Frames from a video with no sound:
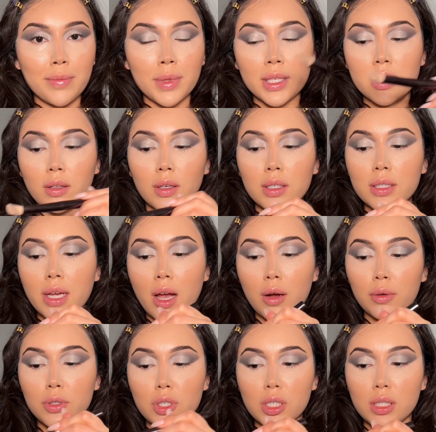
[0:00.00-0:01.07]
this on a
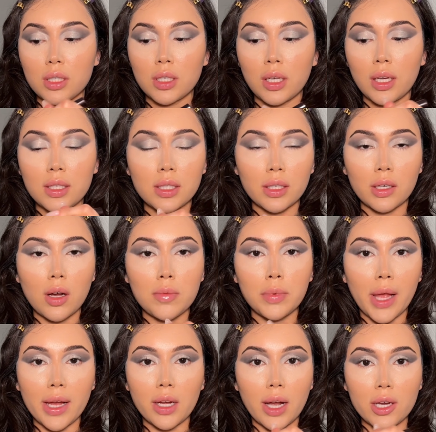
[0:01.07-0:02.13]
towel just in case I got
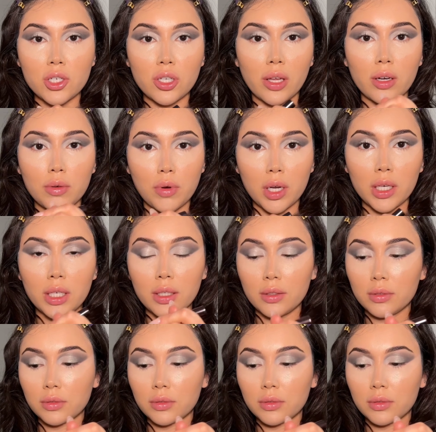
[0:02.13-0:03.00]
black eyeshadow on it.